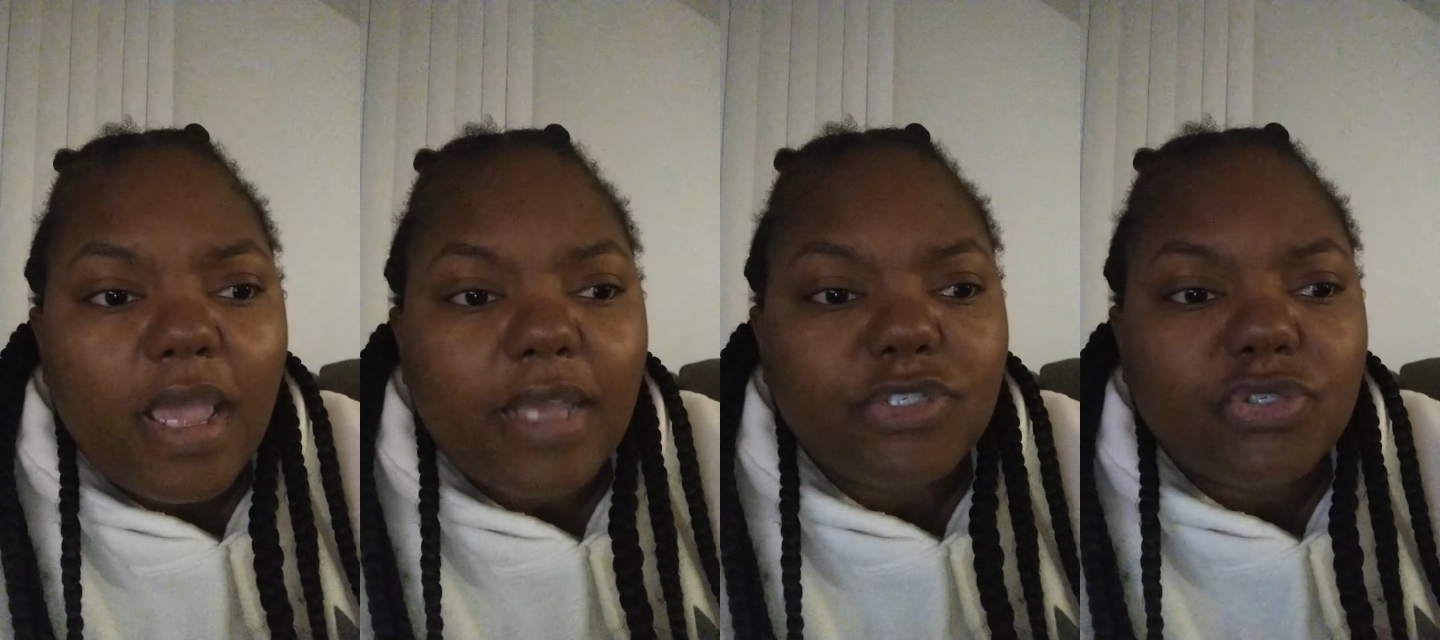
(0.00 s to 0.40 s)

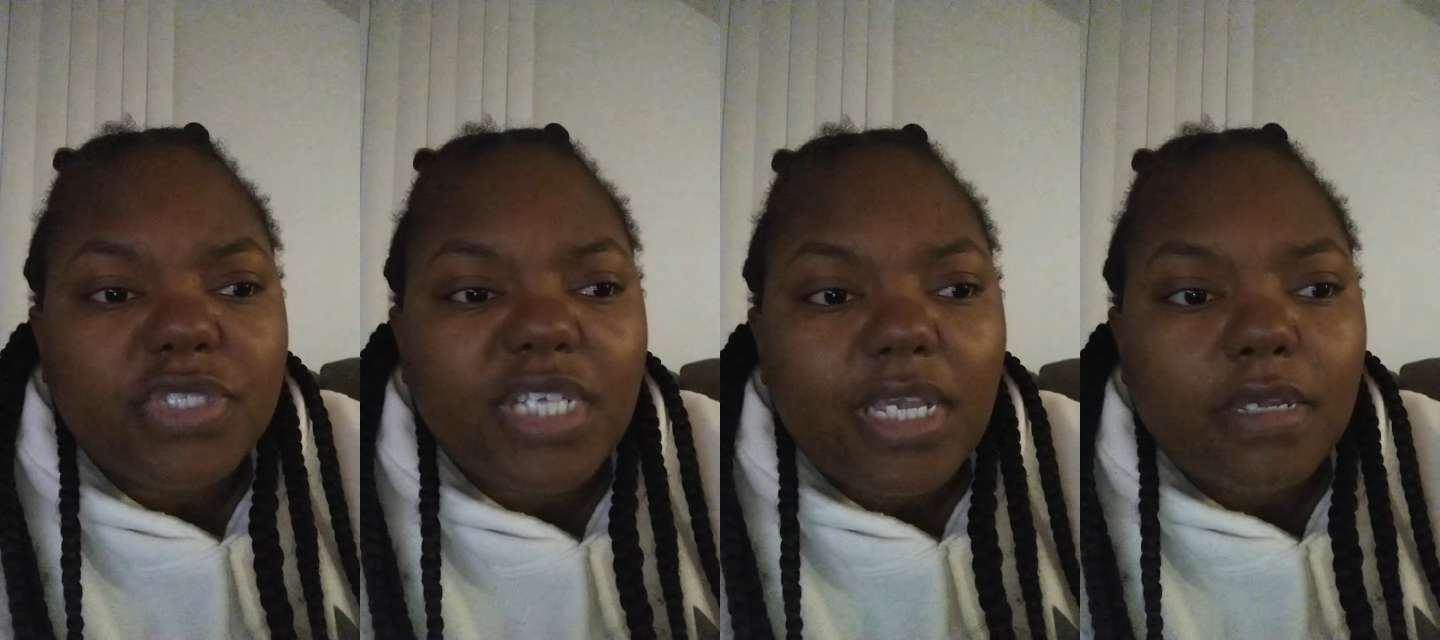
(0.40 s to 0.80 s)
As you
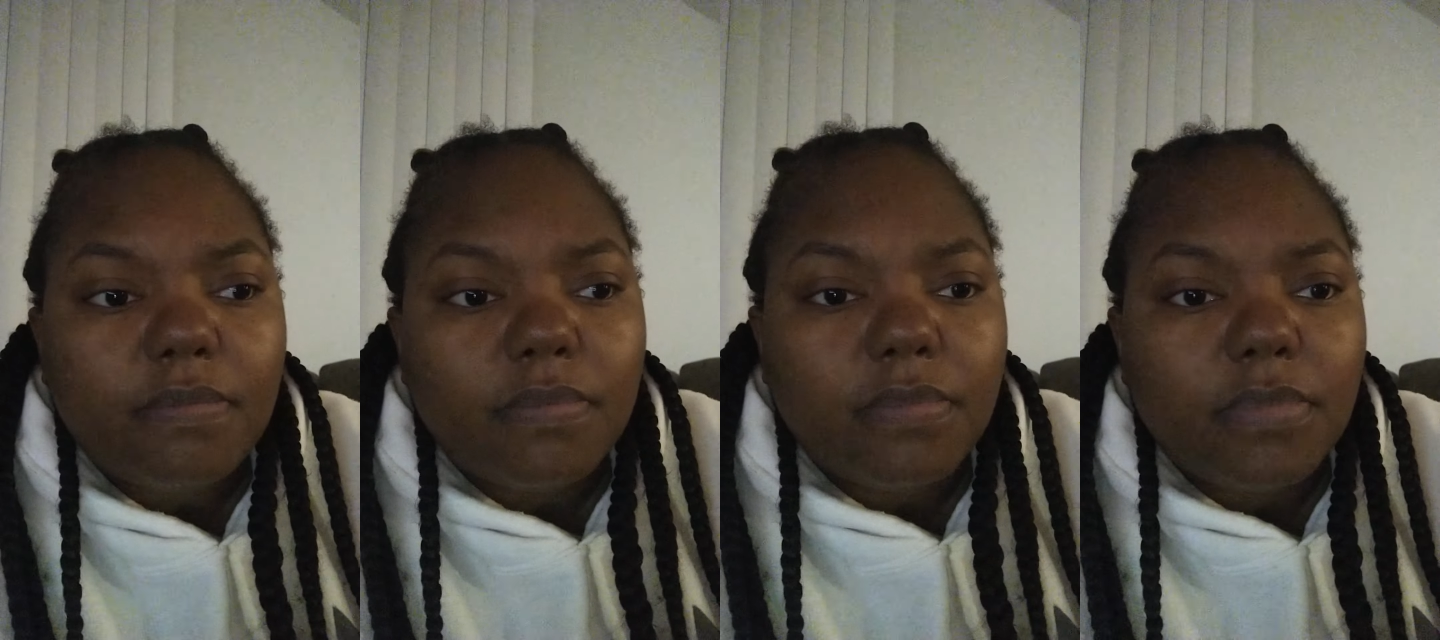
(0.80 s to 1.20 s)
see,
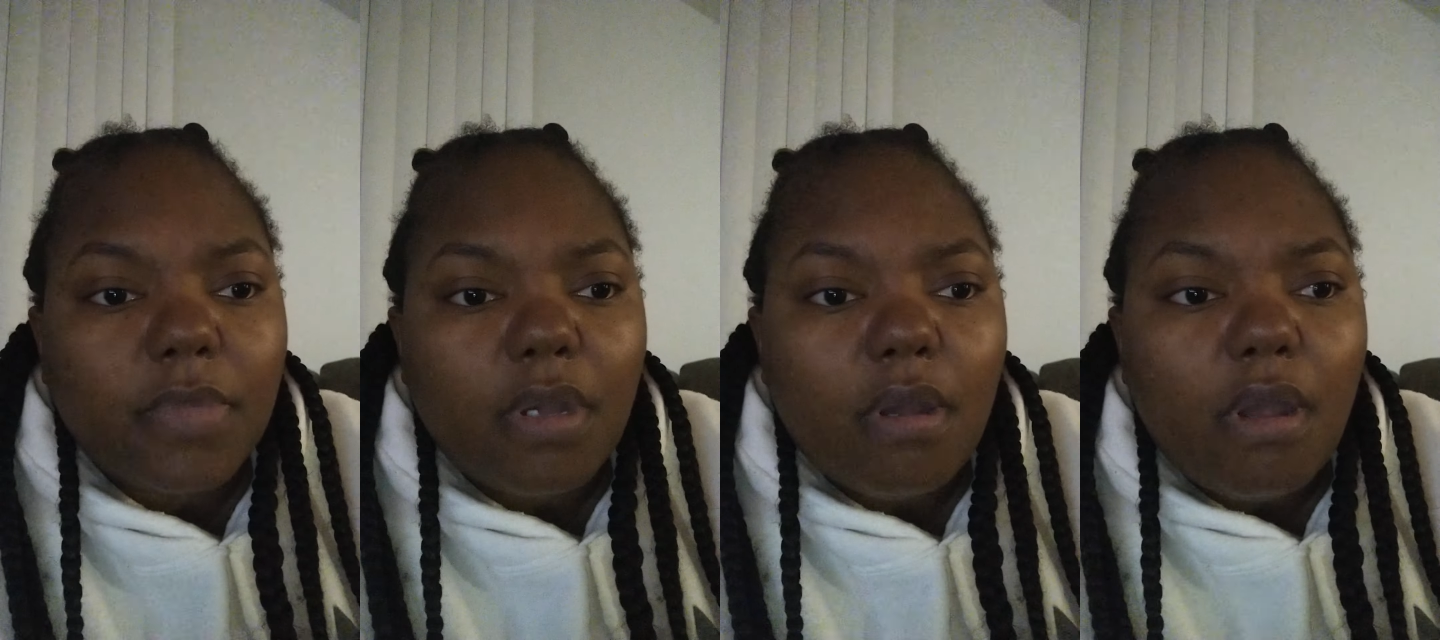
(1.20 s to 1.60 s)

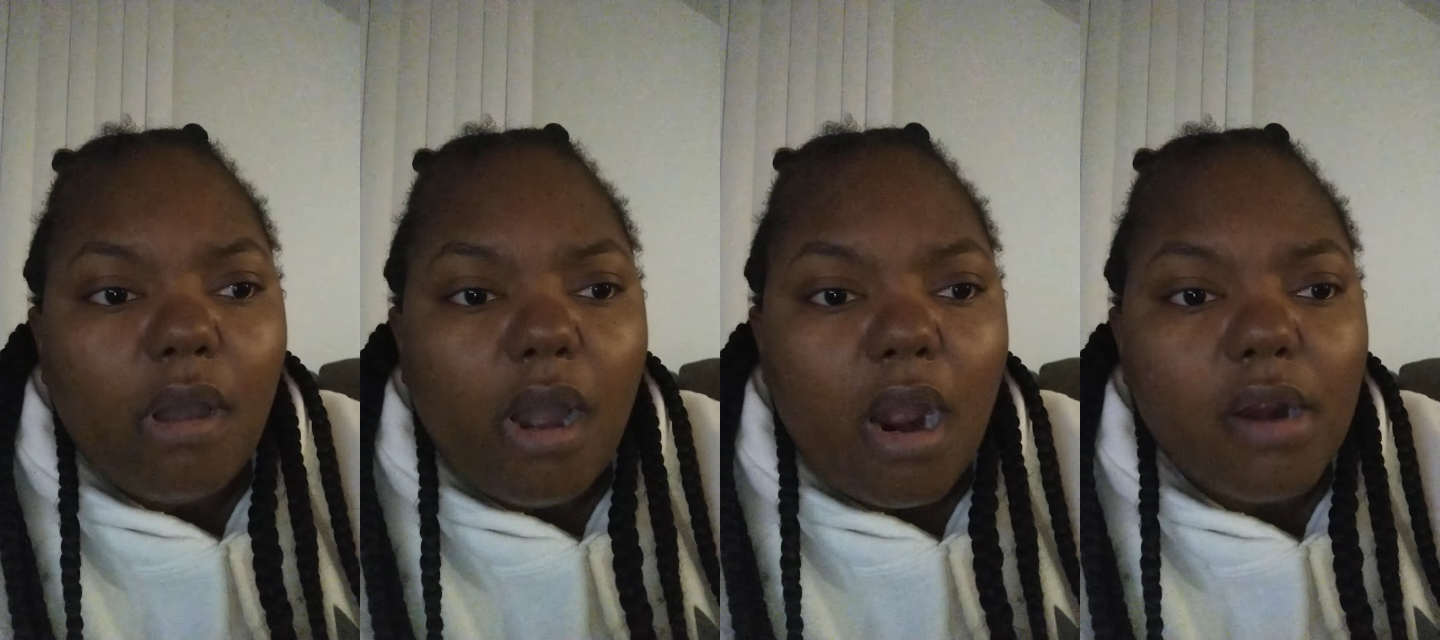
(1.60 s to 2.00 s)

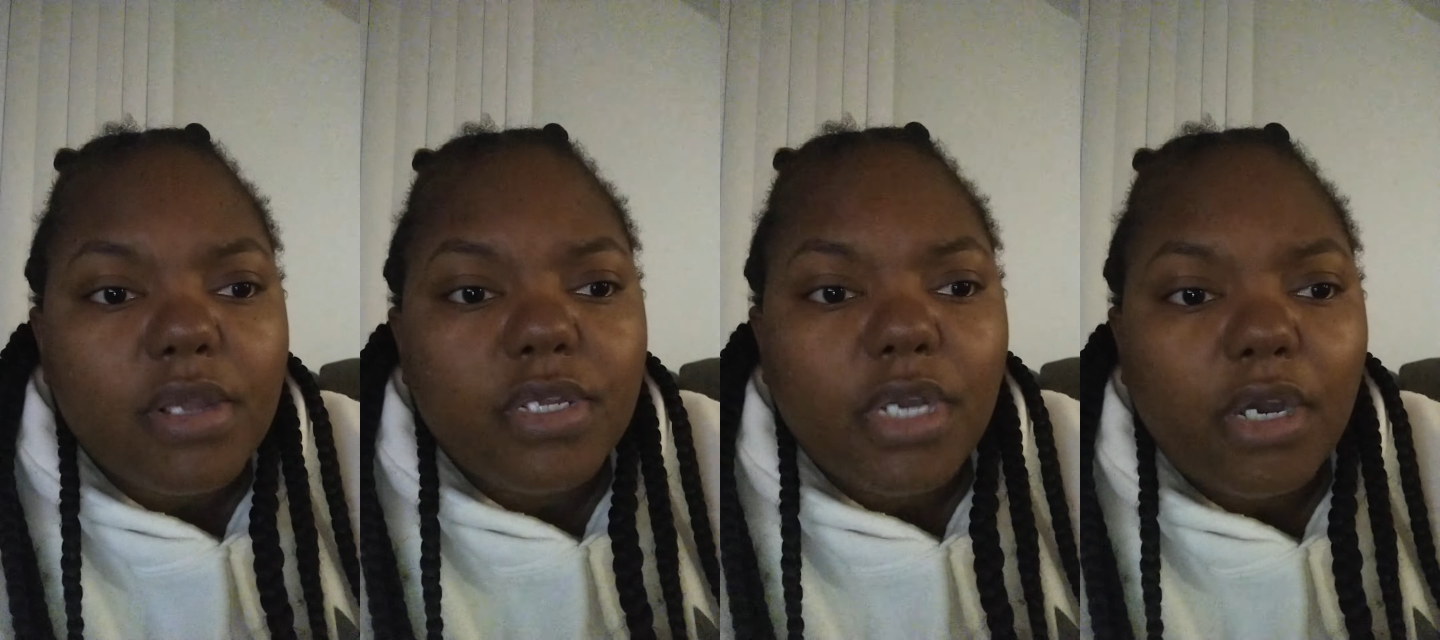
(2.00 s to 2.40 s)

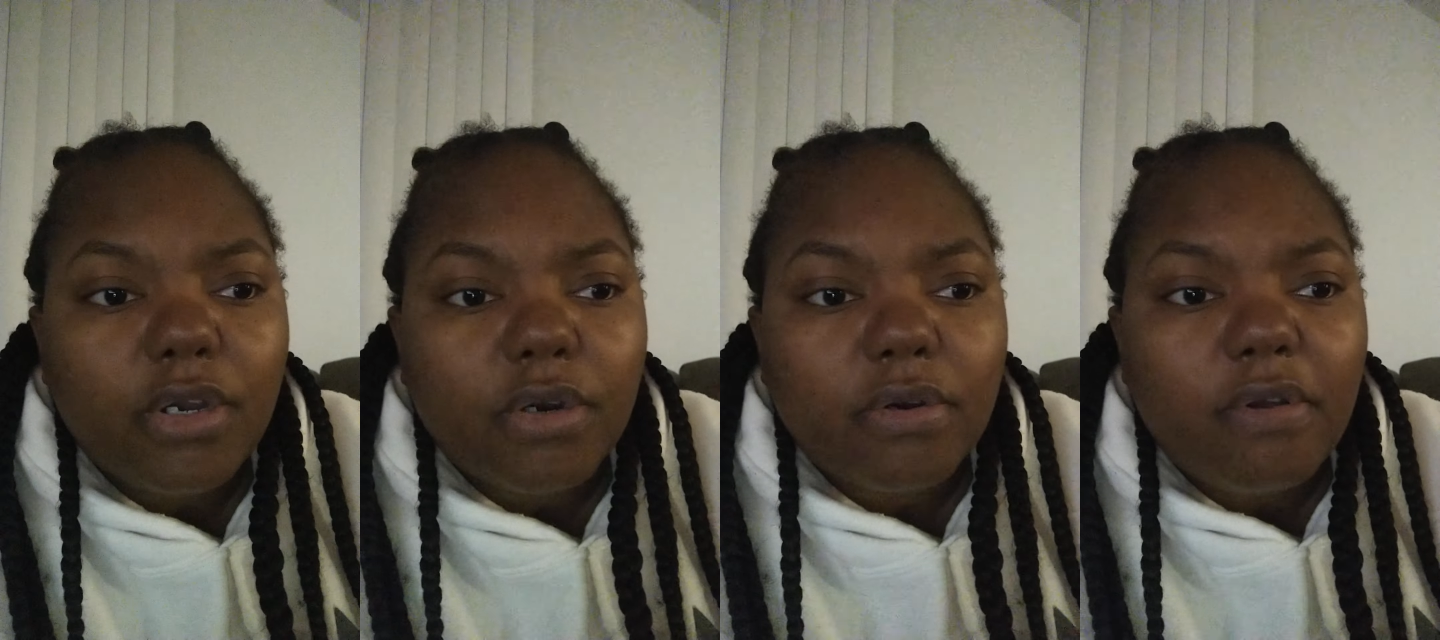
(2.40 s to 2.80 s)
our
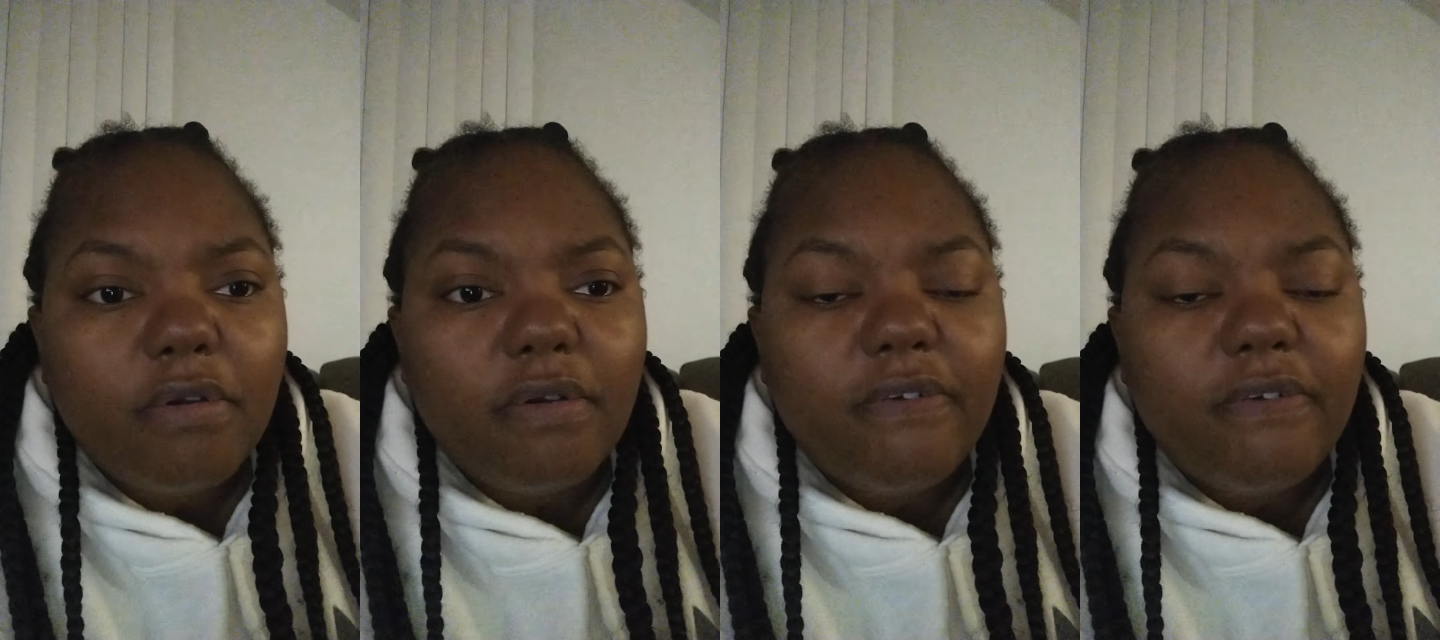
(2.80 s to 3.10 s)
younger